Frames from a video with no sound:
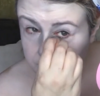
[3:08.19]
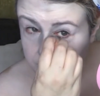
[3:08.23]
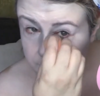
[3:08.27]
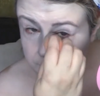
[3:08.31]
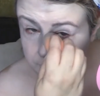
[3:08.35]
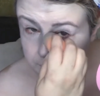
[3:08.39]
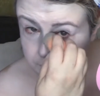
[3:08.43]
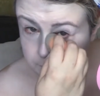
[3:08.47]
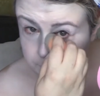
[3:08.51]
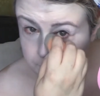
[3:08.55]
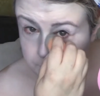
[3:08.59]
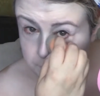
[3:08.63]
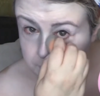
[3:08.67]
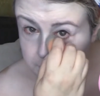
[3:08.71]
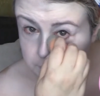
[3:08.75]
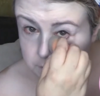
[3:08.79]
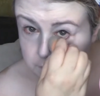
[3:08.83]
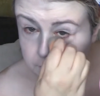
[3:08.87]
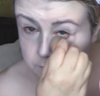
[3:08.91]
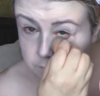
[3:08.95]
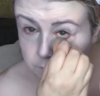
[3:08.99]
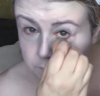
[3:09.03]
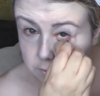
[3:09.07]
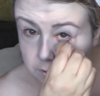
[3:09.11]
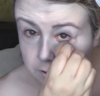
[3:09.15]
Blender to
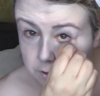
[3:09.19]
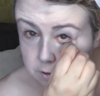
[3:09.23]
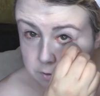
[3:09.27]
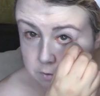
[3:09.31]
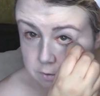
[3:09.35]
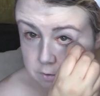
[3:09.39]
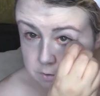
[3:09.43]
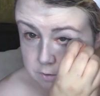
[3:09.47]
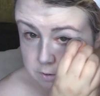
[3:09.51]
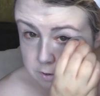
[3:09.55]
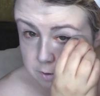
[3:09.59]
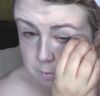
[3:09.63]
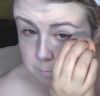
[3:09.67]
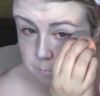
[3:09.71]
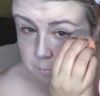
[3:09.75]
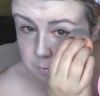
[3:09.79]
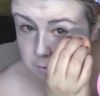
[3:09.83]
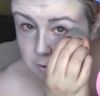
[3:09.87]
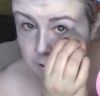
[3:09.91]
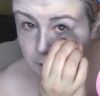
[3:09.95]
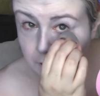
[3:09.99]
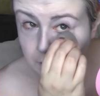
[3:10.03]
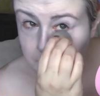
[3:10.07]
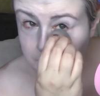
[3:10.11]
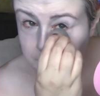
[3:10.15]
kind of go
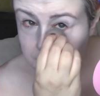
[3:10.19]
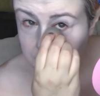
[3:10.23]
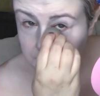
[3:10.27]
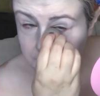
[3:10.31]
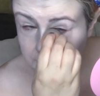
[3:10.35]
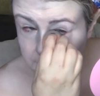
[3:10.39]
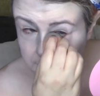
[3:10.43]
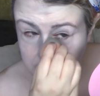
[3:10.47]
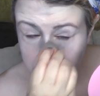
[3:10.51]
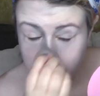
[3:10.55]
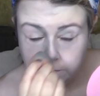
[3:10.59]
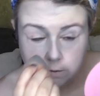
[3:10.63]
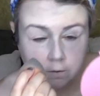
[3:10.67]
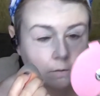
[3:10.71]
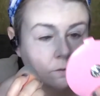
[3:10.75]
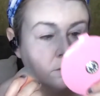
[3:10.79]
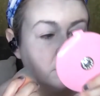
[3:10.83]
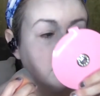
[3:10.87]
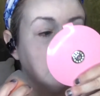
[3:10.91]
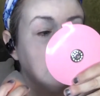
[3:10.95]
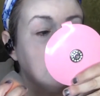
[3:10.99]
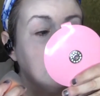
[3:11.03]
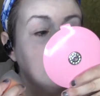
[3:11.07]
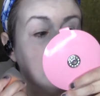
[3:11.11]
around and,